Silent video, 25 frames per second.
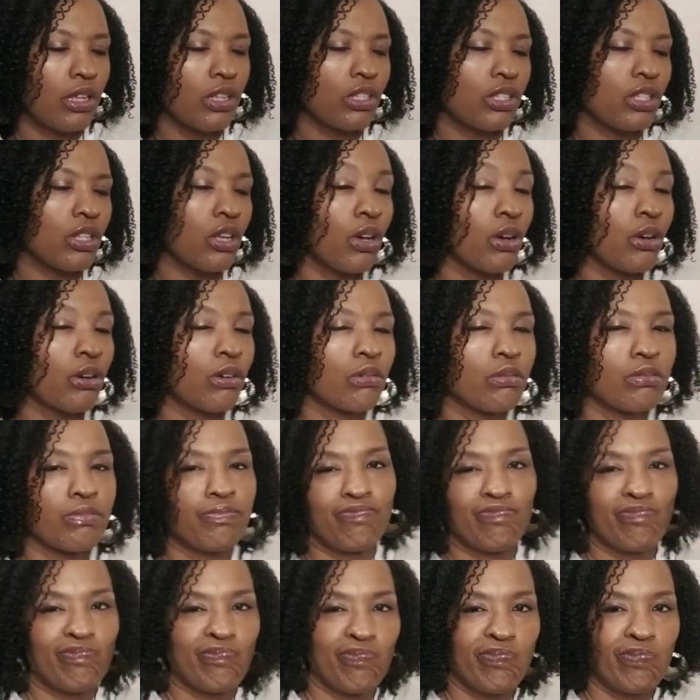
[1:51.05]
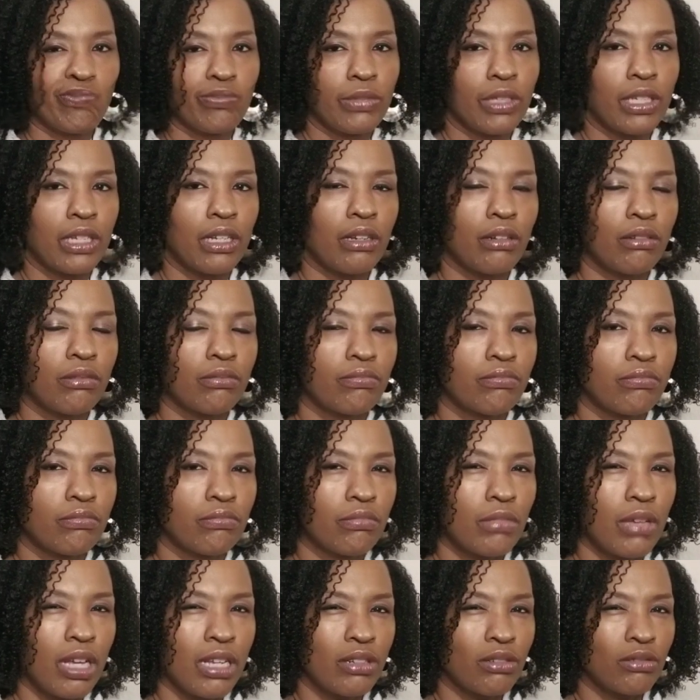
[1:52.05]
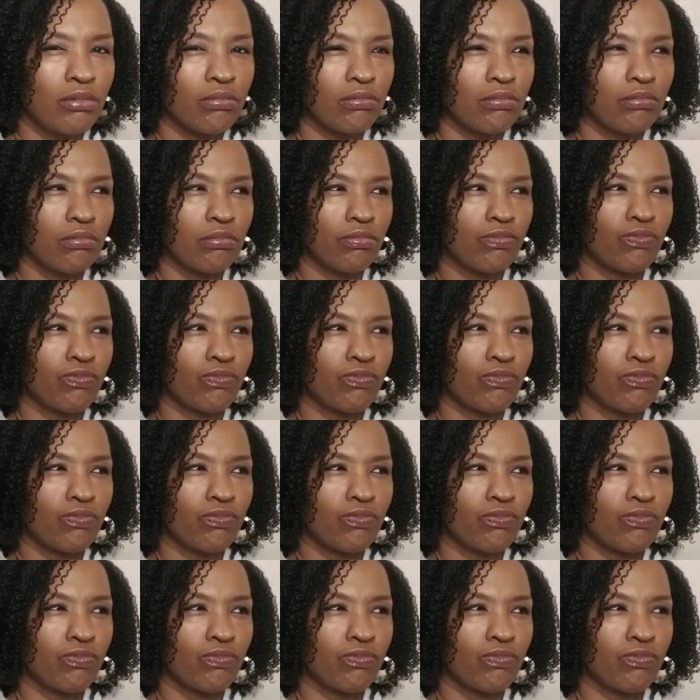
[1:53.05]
So, you know, I don't